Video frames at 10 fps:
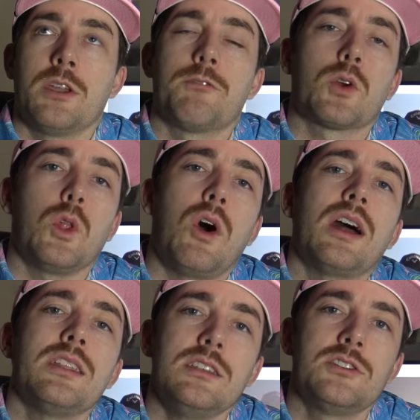for a
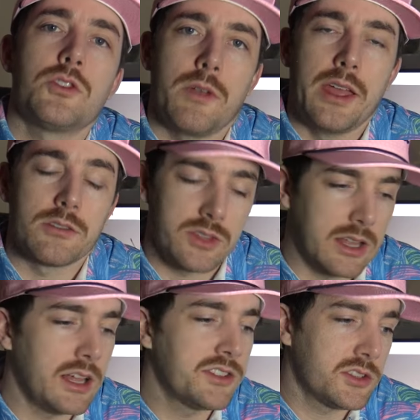lot of these creators,
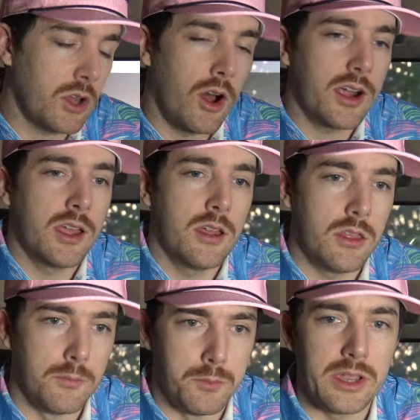like let's talk
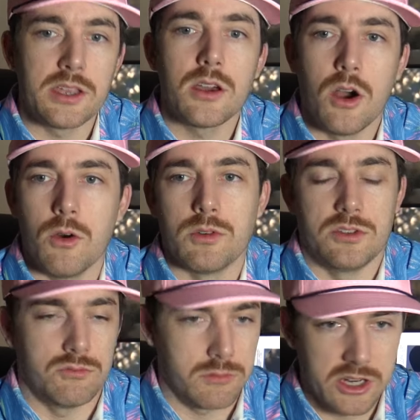the big
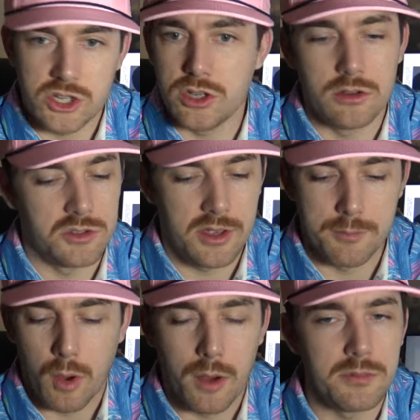cojones, Rick Shields,
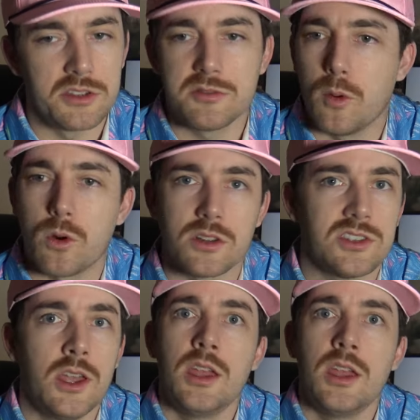Bob Does Sports,